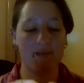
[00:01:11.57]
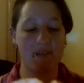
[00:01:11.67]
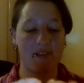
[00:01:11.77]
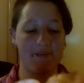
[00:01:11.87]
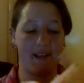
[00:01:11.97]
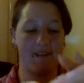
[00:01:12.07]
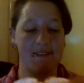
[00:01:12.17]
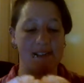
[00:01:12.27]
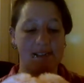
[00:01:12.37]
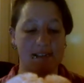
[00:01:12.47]
them on the
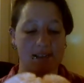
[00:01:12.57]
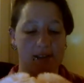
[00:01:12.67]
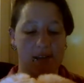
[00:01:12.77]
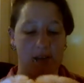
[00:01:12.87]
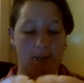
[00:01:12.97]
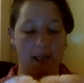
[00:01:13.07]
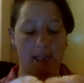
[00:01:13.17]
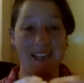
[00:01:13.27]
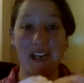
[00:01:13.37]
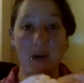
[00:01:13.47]
fairies, but
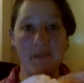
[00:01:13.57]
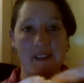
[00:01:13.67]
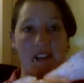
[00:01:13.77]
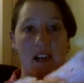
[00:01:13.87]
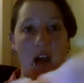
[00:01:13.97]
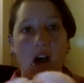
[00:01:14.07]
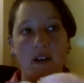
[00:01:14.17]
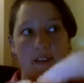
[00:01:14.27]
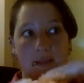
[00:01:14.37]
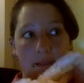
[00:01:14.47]
he got me the
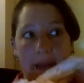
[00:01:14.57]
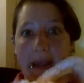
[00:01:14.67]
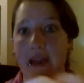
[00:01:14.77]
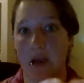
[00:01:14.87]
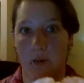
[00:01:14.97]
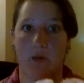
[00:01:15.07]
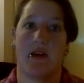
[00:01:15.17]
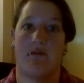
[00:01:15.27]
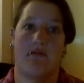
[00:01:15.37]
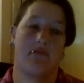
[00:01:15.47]
last pink one.